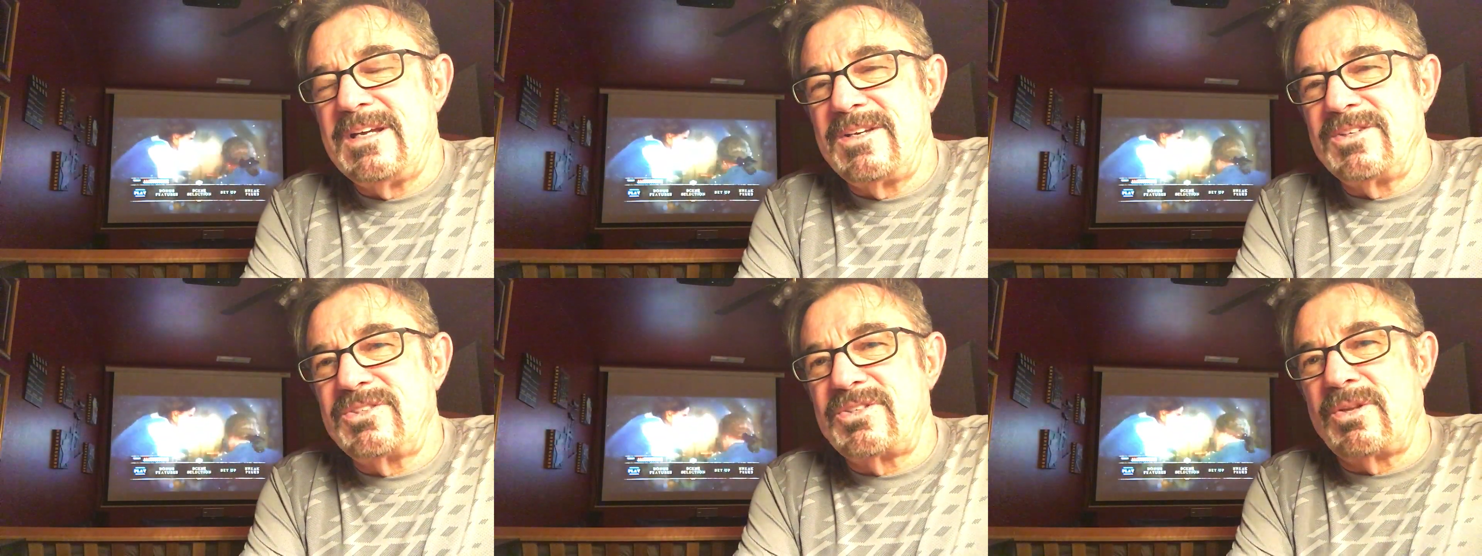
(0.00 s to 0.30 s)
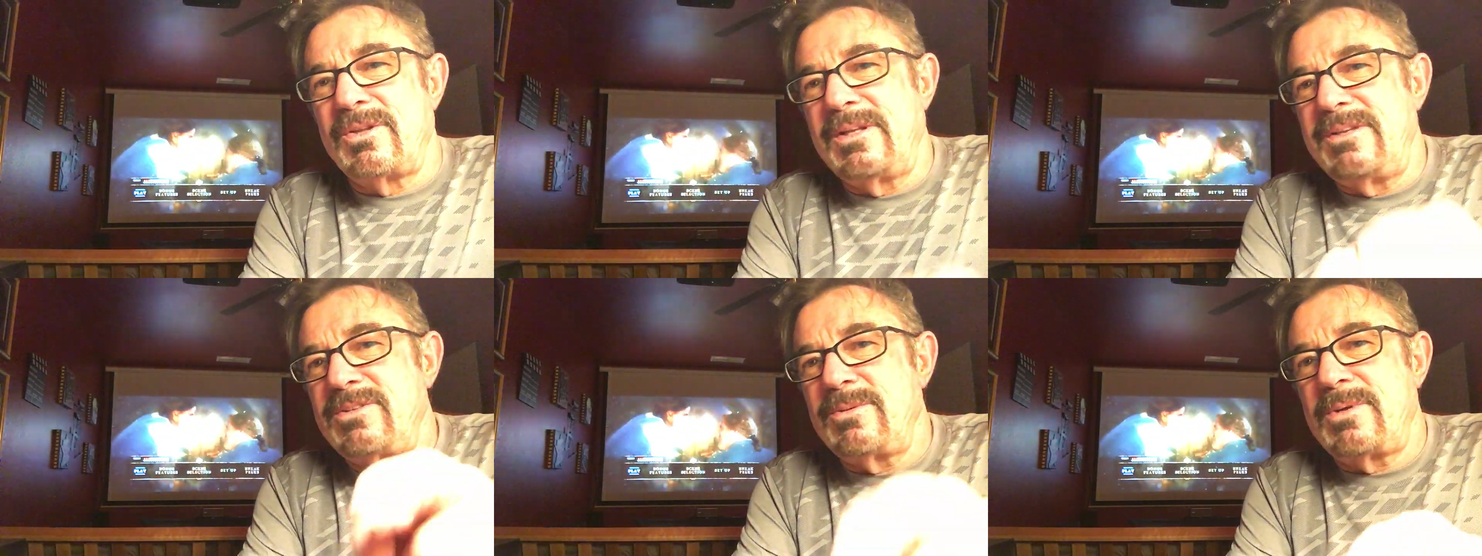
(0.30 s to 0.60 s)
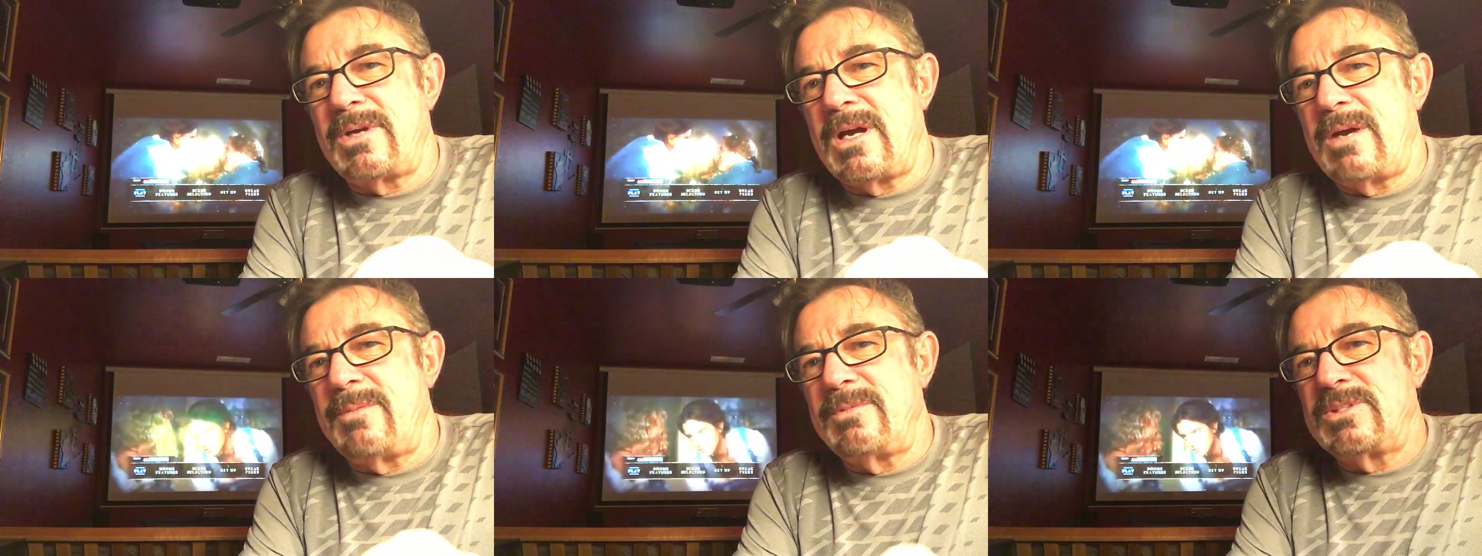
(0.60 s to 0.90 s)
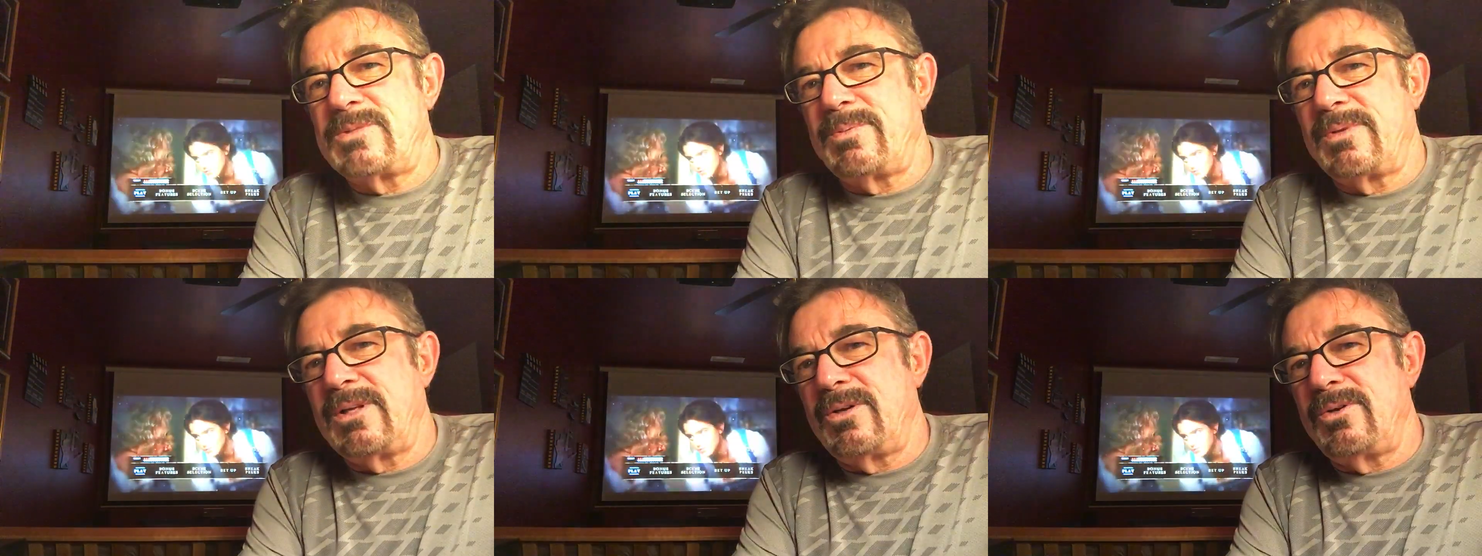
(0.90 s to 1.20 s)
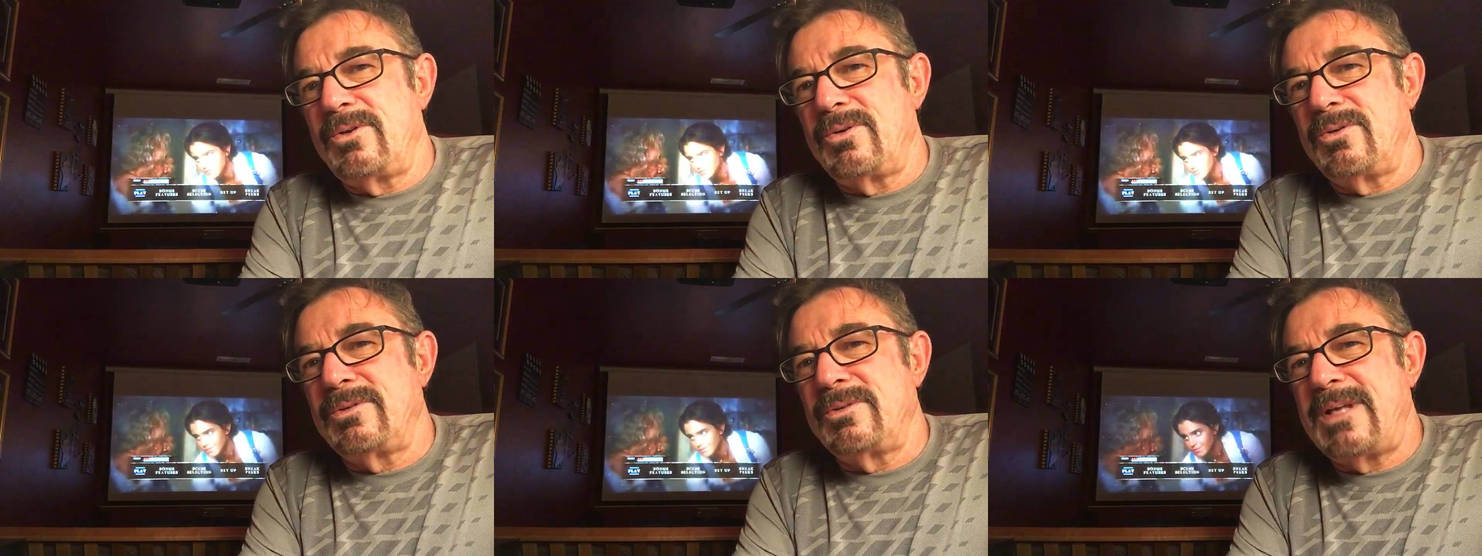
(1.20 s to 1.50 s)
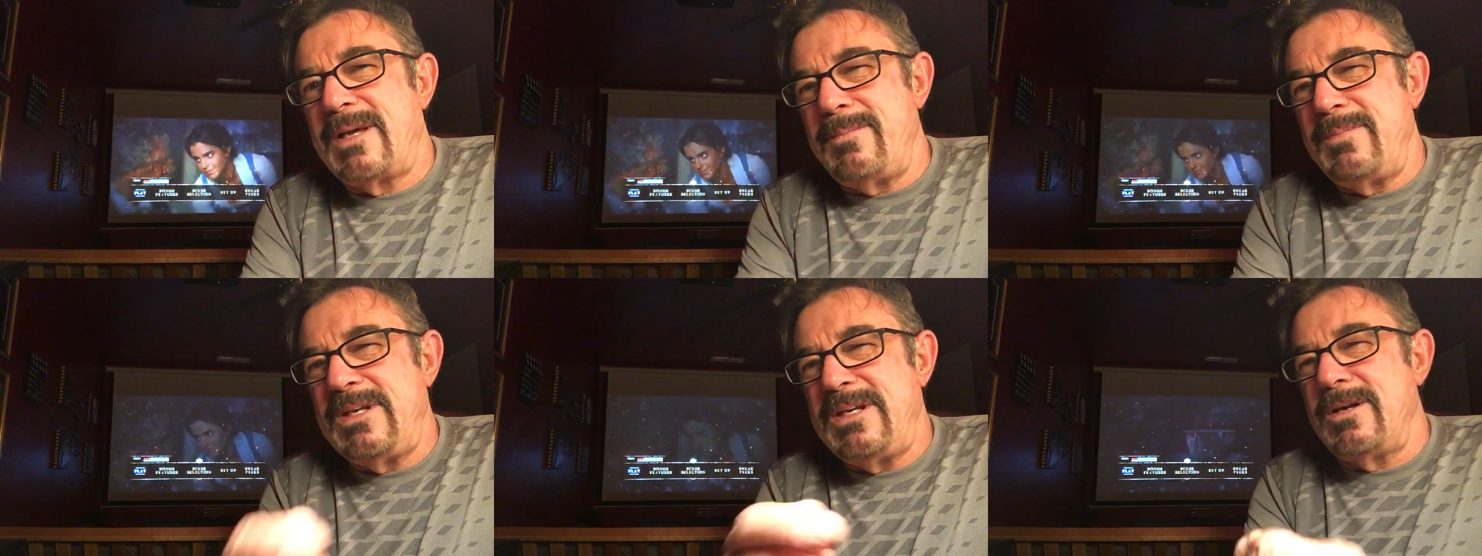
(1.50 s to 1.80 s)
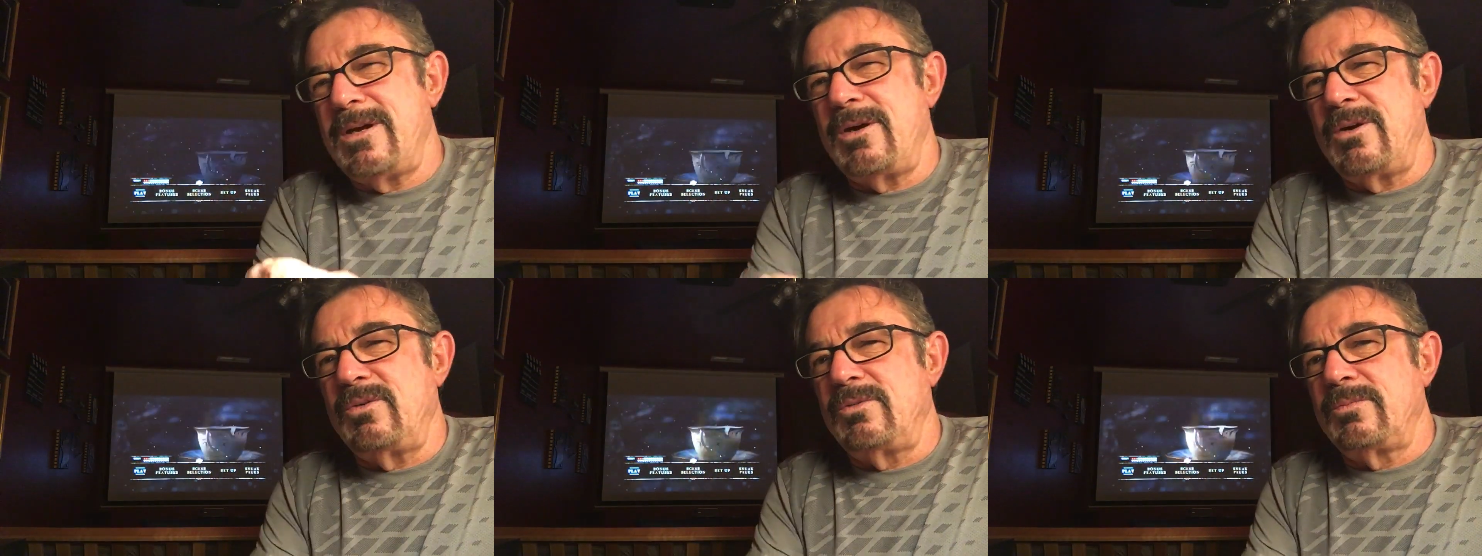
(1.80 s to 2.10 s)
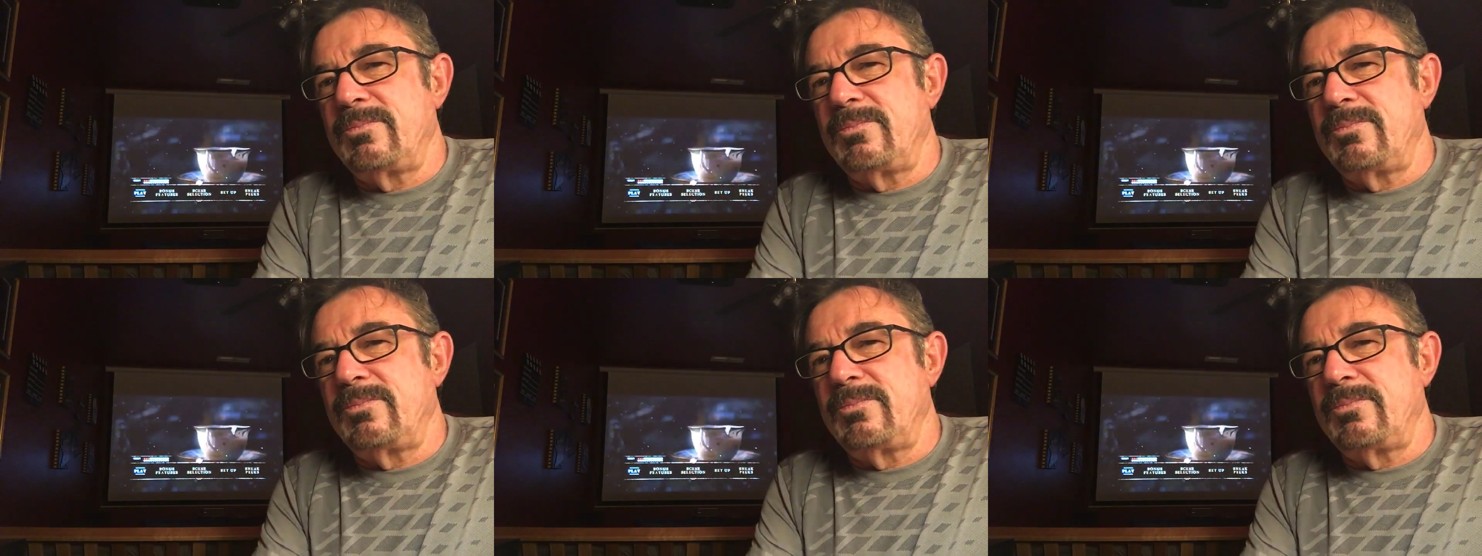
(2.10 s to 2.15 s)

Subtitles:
So leave some comments below. Let me know.